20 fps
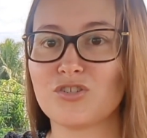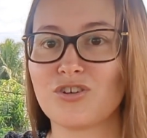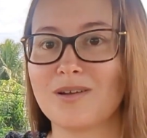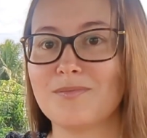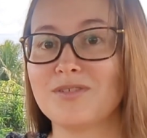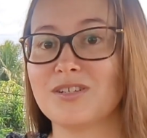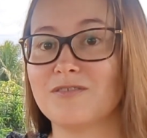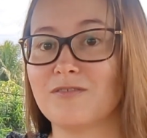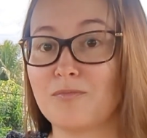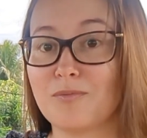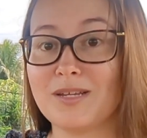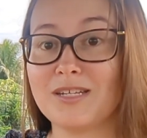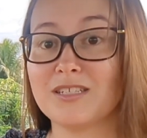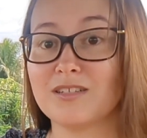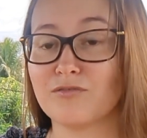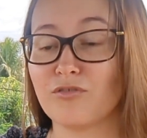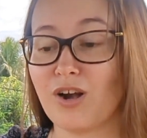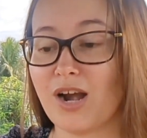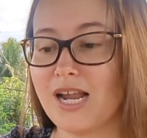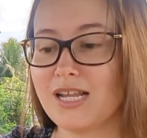description of a piece
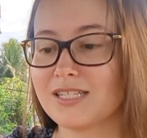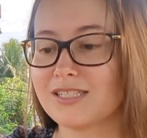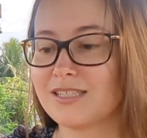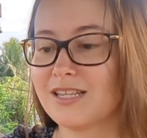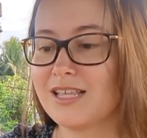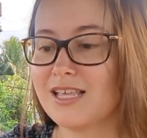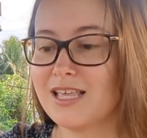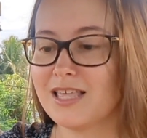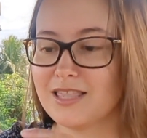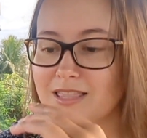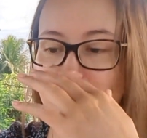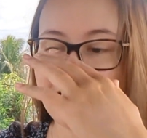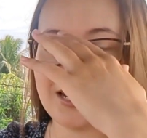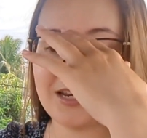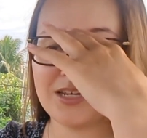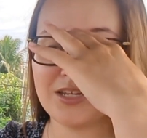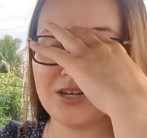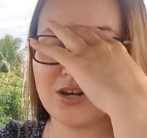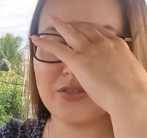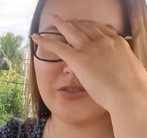of grass,
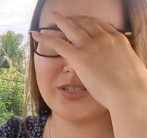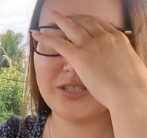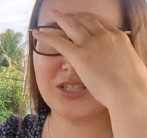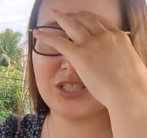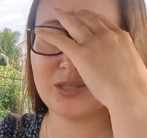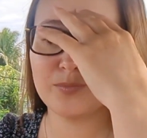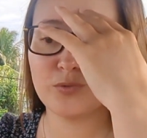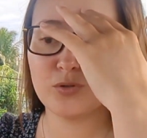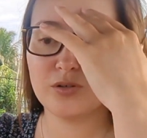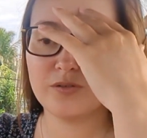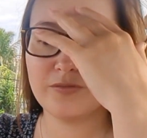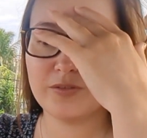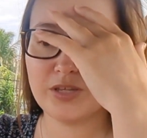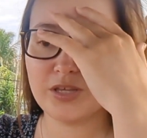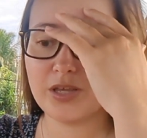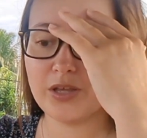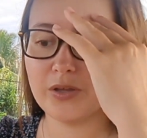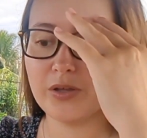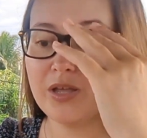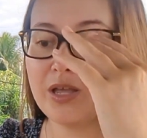then you know this is the book for
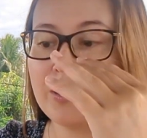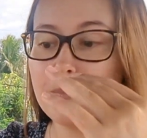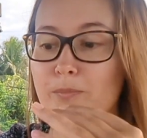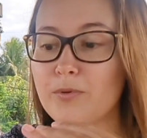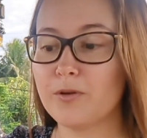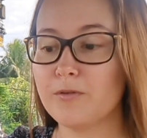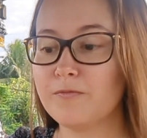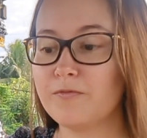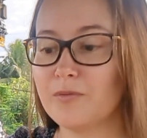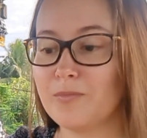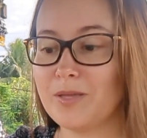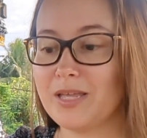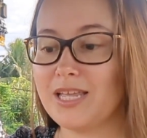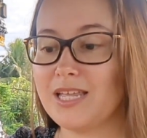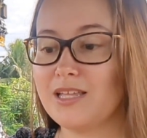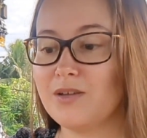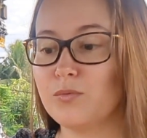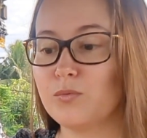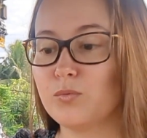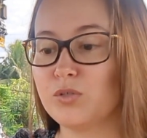you. But for
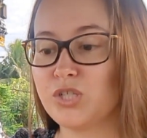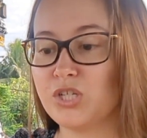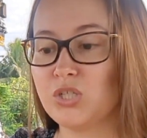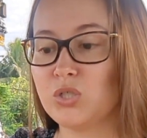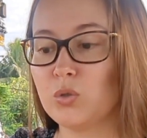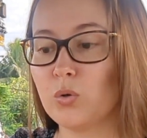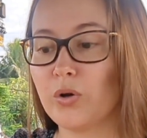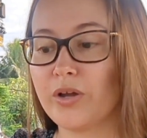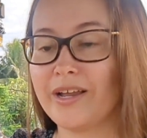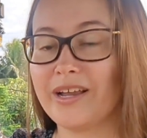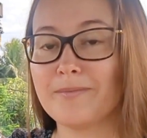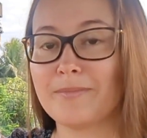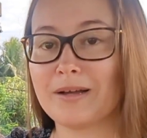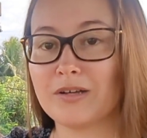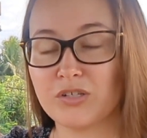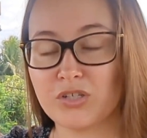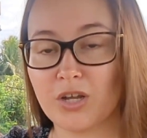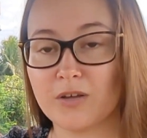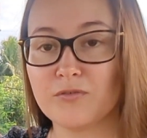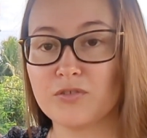me, she's talking
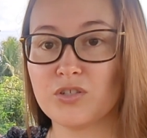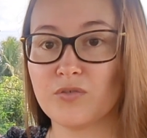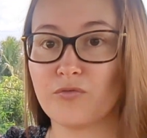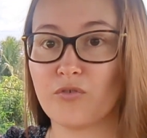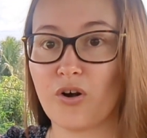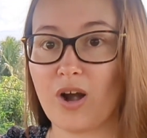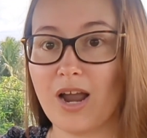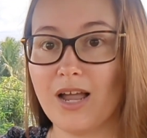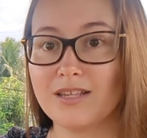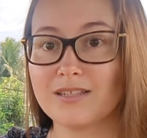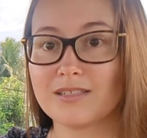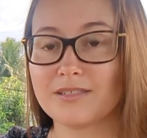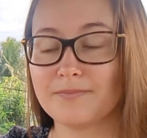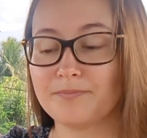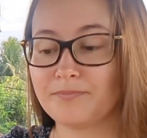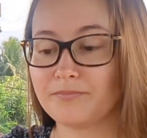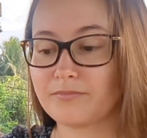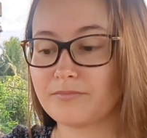about tufts of grass.